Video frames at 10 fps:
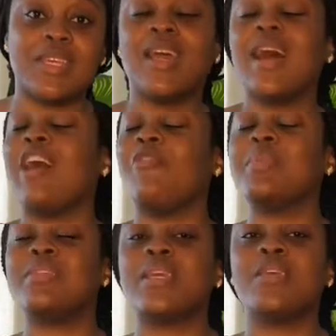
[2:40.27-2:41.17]
I've been
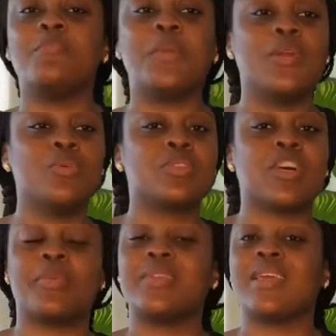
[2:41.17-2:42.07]
taking pills. I've
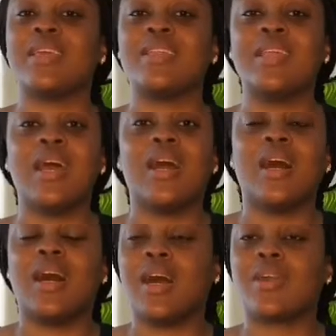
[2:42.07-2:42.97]
been taking
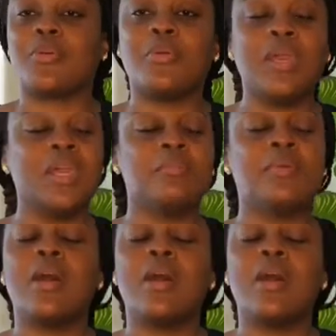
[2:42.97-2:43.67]
cream.